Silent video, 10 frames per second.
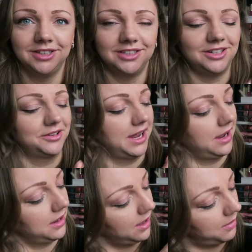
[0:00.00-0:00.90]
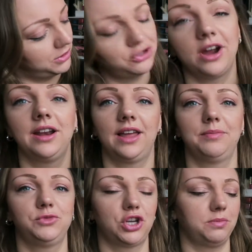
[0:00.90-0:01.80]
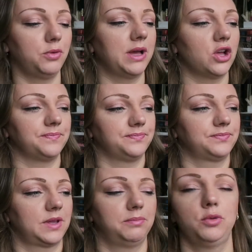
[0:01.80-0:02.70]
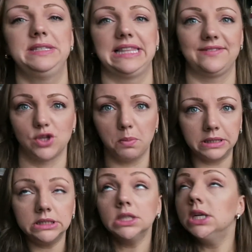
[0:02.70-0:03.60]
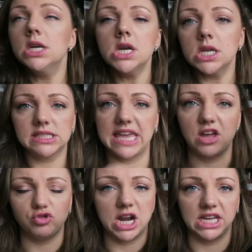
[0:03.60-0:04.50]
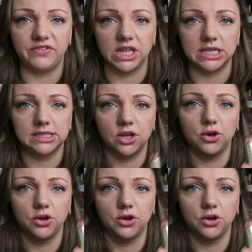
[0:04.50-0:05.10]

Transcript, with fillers: okay, I'm going to try and, I'm just going to pull my pull my sleeves up. Let's get ready for this.